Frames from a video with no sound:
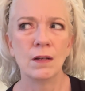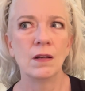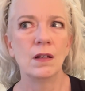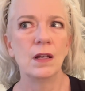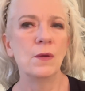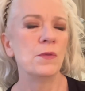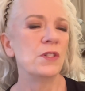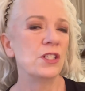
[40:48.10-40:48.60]

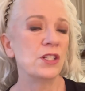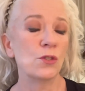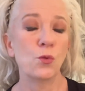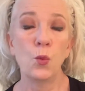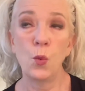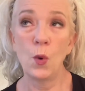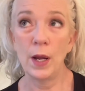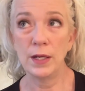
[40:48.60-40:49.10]
it was just
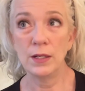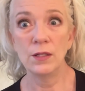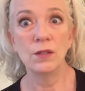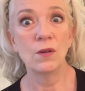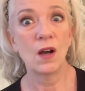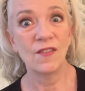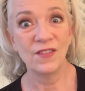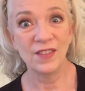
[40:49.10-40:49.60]
way
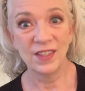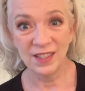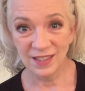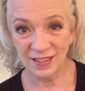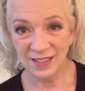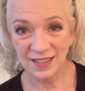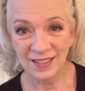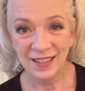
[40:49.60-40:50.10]
too
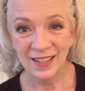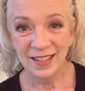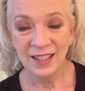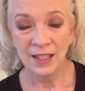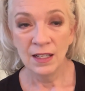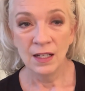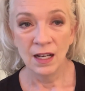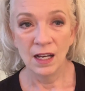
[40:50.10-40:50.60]
obvious
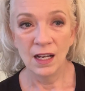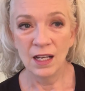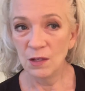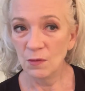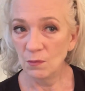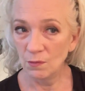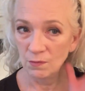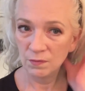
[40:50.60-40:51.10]

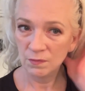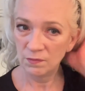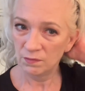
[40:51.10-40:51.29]
um,